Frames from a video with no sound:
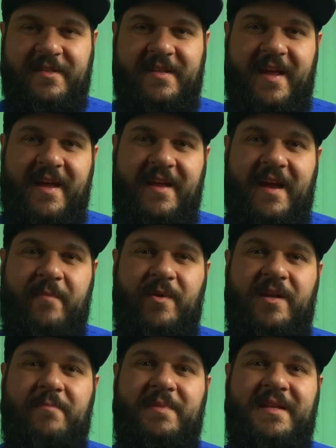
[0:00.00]
Today I'm
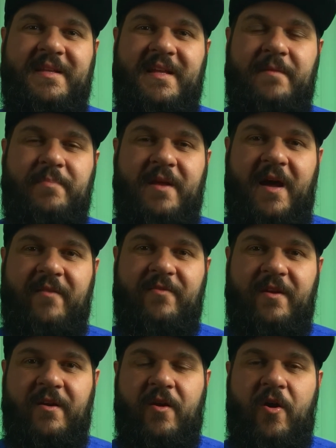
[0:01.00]
going to be deep
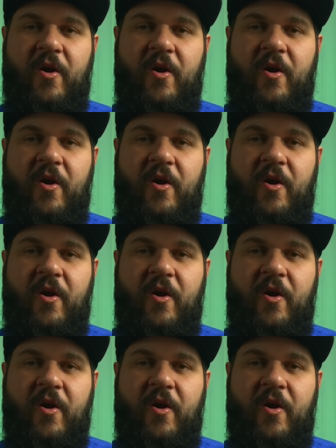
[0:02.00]
diving